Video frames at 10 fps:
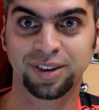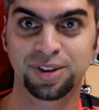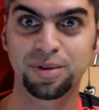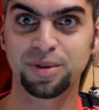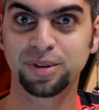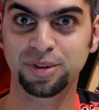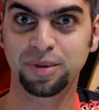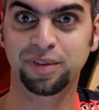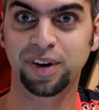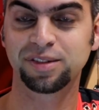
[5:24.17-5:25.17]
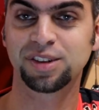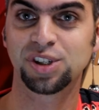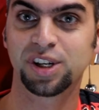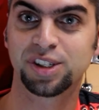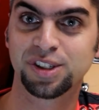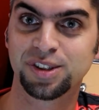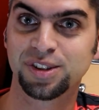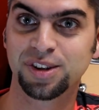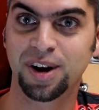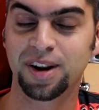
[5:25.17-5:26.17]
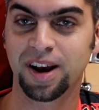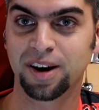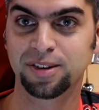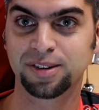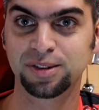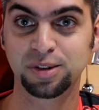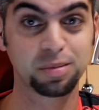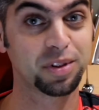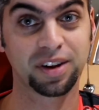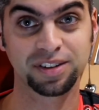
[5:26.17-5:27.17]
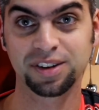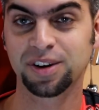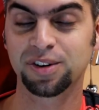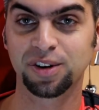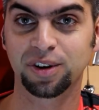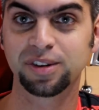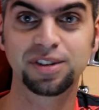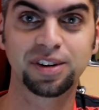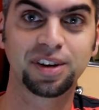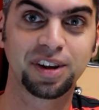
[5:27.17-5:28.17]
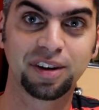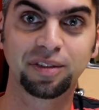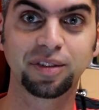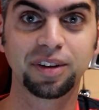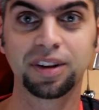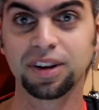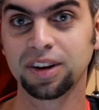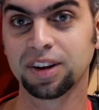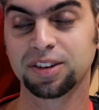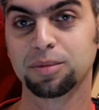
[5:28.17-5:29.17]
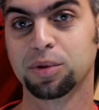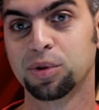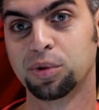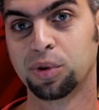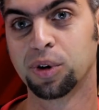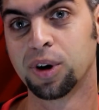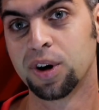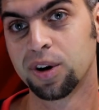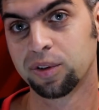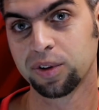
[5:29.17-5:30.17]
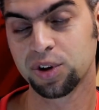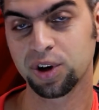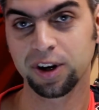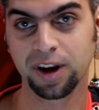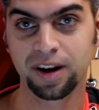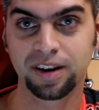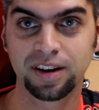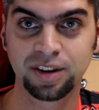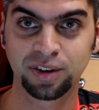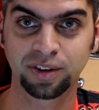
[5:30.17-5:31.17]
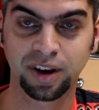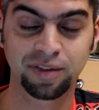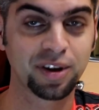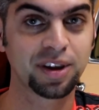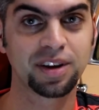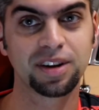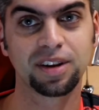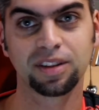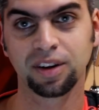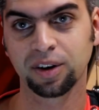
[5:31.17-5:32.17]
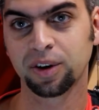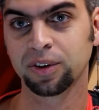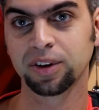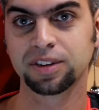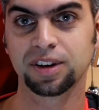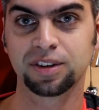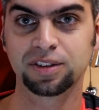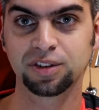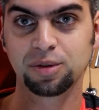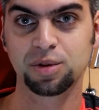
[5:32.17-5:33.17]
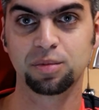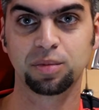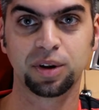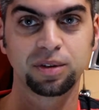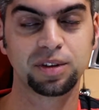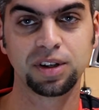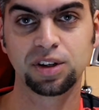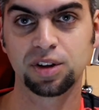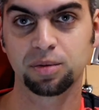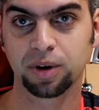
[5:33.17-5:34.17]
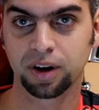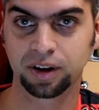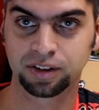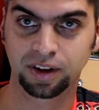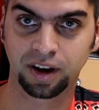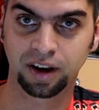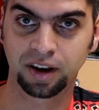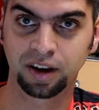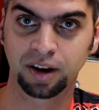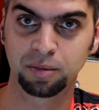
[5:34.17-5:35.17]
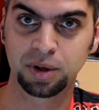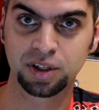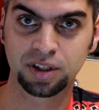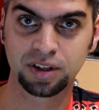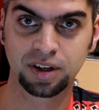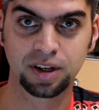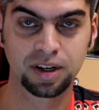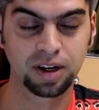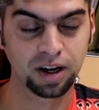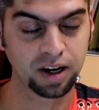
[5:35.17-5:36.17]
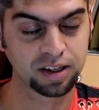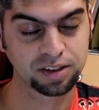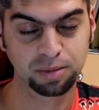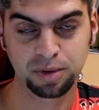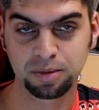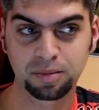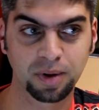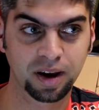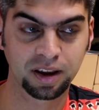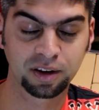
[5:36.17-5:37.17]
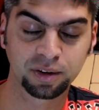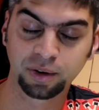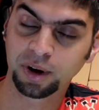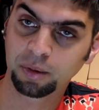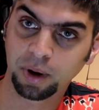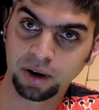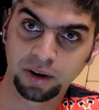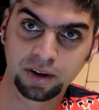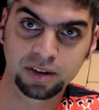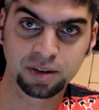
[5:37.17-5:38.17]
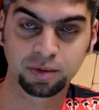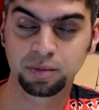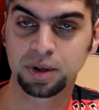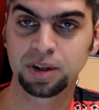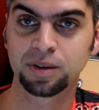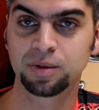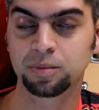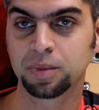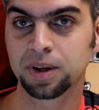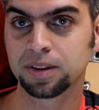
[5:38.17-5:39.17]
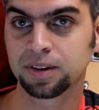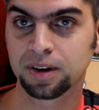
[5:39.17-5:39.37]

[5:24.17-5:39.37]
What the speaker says: So those are my 5 suggestions on how to spend less than $100 on a gift and get something cool for the truck guy in your life. Again, there are links down in the description below to each of the products I mentioned. Some of them I get a little kickback on, some of them I don't, but